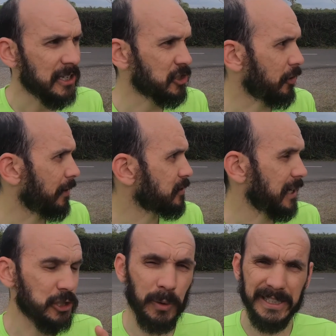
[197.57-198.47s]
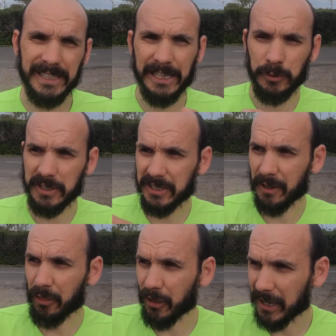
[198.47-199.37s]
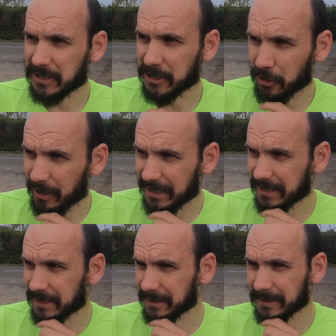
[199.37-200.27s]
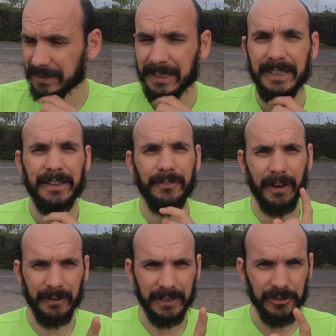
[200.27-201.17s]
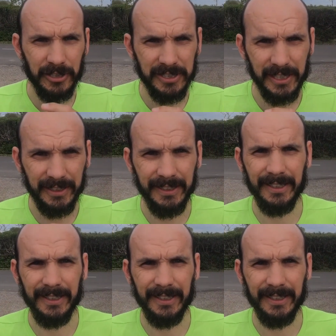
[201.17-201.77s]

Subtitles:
sorry, it was like 28, 29, 30 degrees. Very interesting.